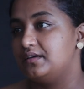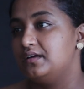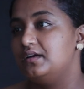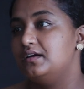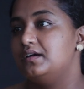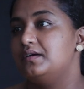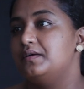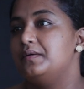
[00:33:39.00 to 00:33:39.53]

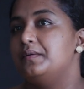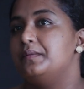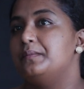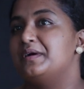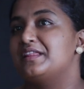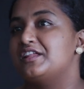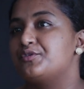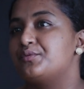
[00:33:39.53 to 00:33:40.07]
Okay.
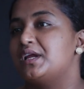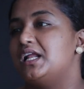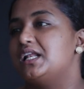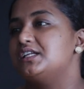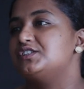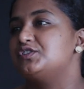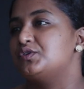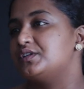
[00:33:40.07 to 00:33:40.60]
But the
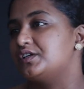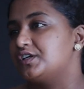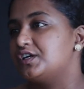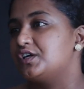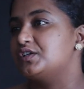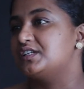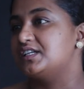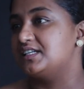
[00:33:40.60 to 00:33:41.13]
reality on the
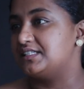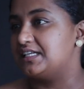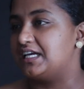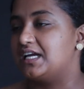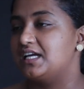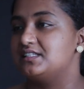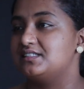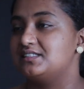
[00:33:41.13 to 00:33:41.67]
ground is I
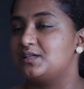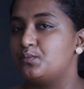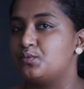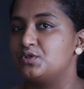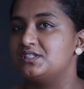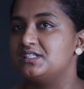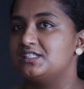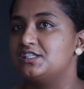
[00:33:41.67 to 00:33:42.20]
can't
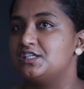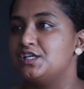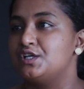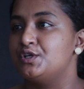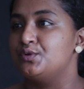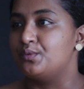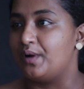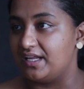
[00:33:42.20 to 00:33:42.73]
support it
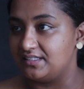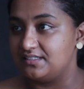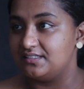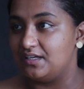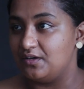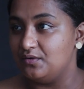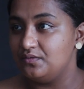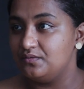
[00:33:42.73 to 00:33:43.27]
right
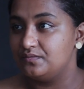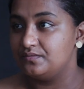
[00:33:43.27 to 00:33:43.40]
now.